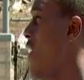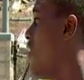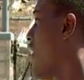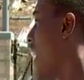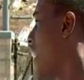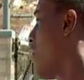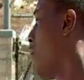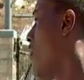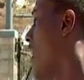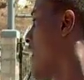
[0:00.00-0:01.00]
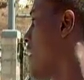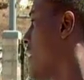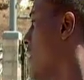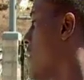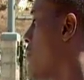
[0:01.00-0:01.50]
uniting more as a
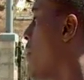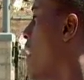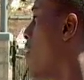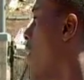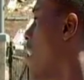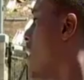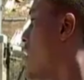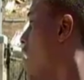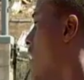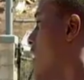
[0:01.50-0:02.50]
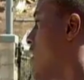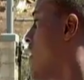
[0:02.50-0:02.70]
team, just being around each other,